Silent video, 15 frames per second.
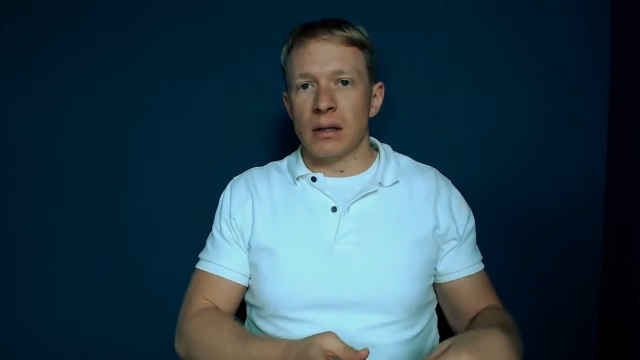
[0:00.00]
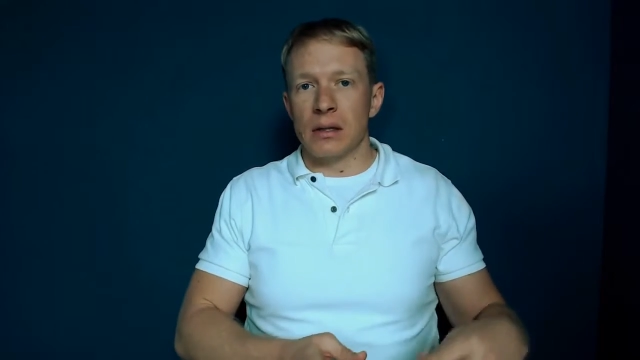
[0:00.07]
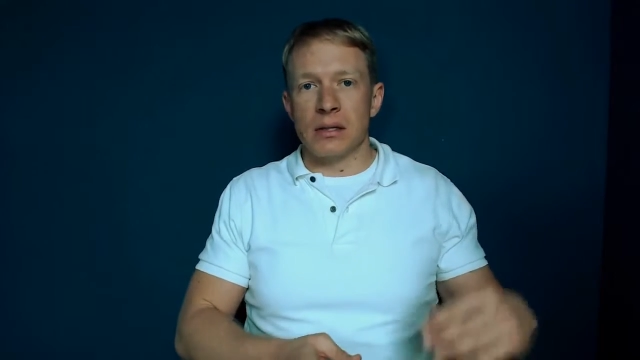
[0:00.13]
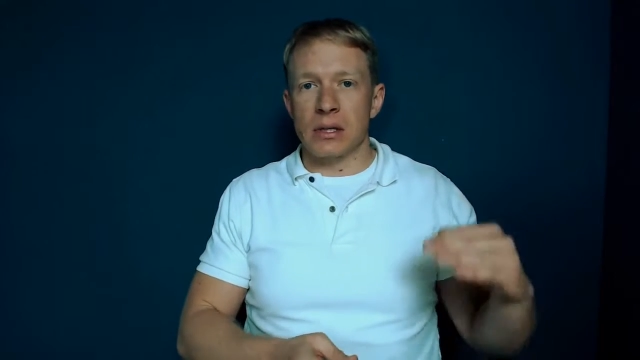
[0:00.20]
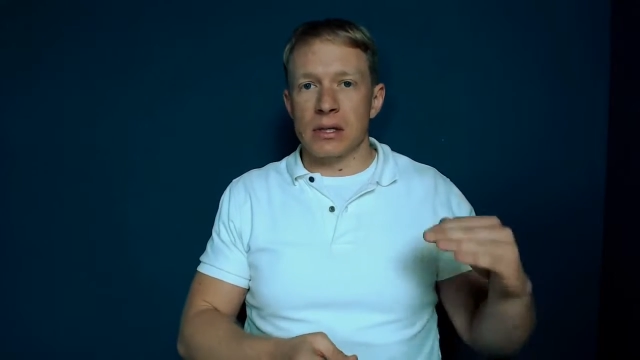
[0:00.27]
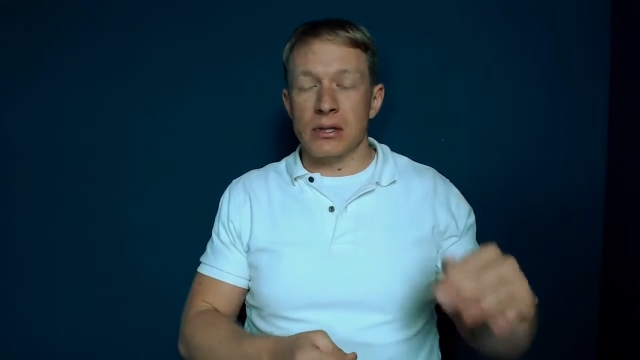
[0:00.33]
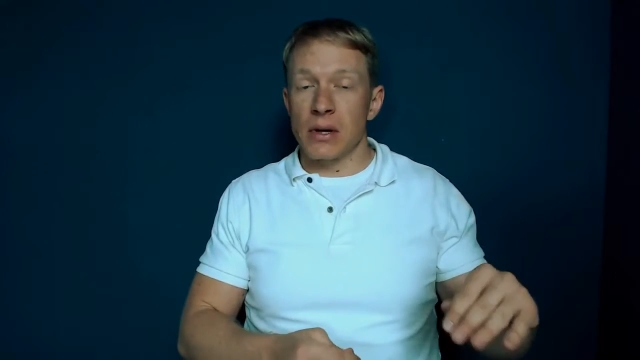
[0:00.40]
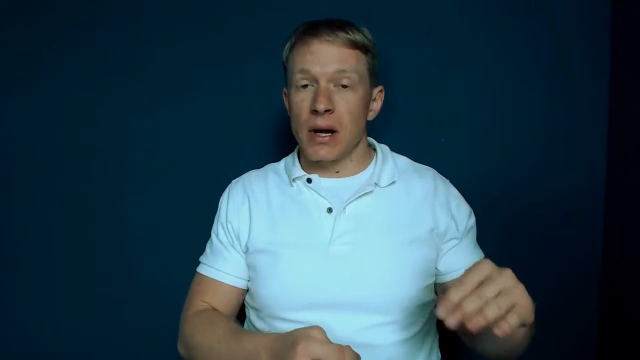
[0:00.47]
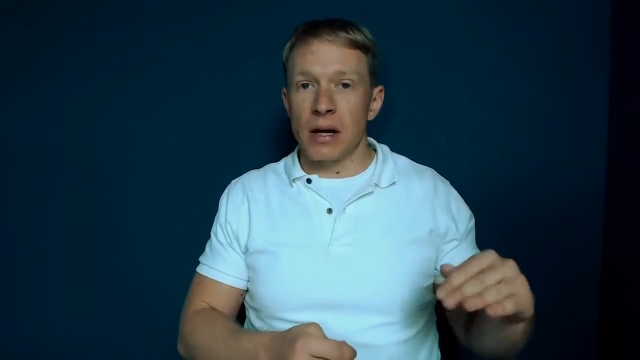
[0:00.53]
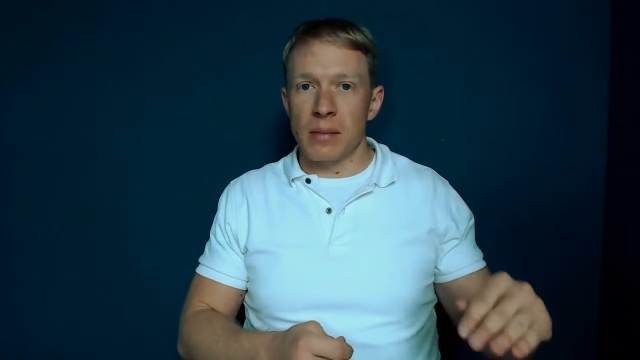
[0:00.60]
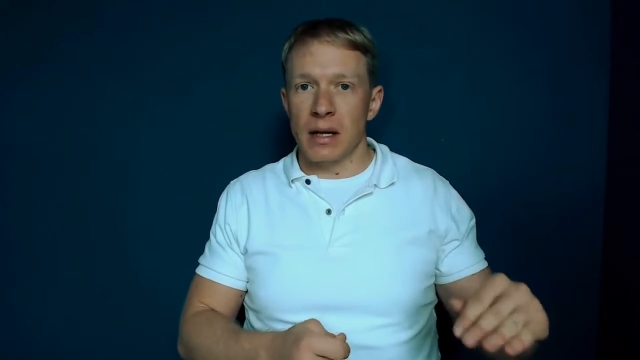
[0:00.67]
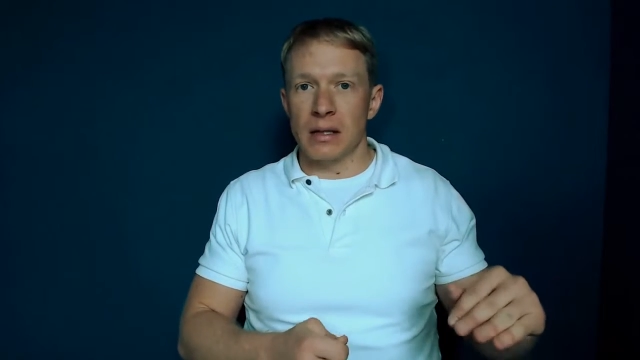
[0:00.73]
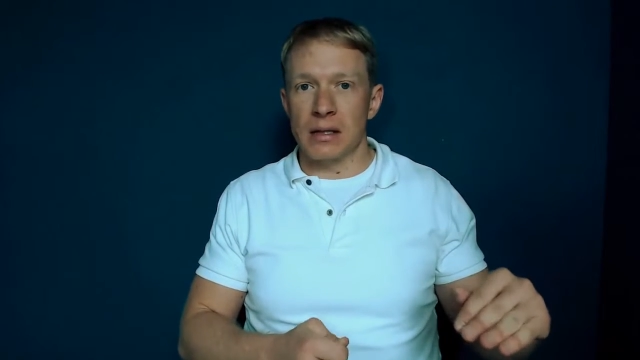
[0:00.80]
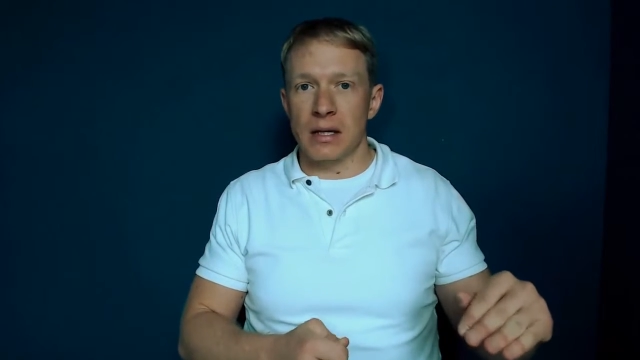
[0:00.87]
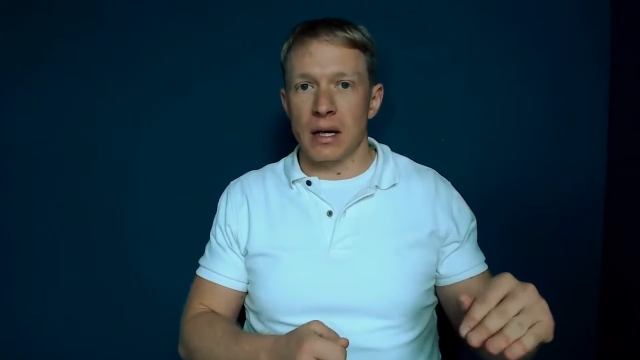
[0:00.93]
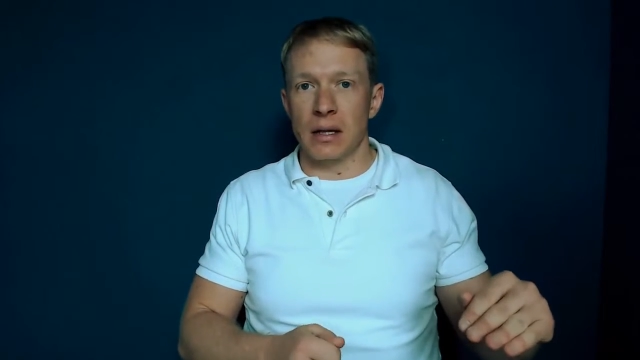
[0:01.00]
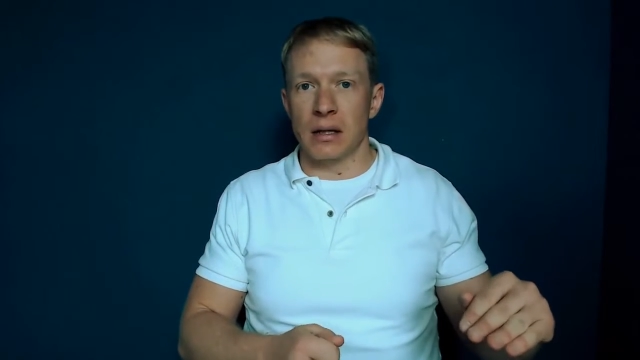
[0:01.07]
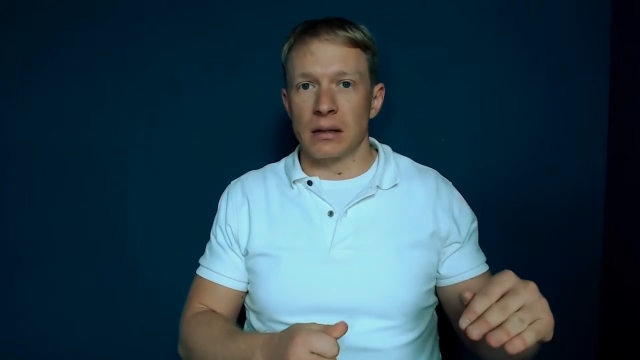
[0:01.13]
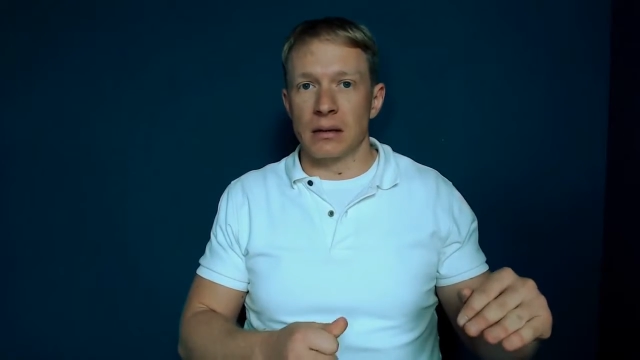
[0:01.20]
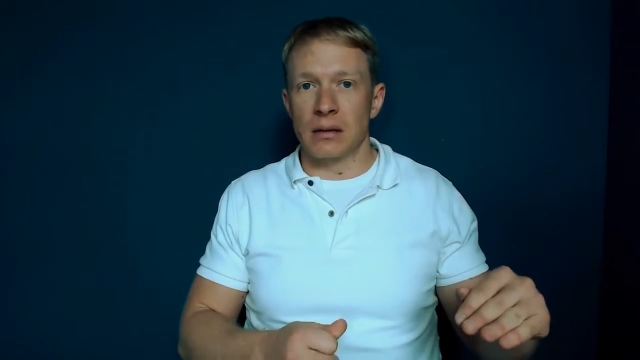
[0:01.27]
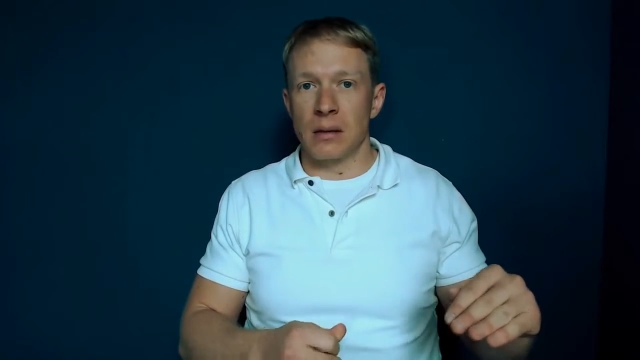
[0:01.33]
is just try to maintain.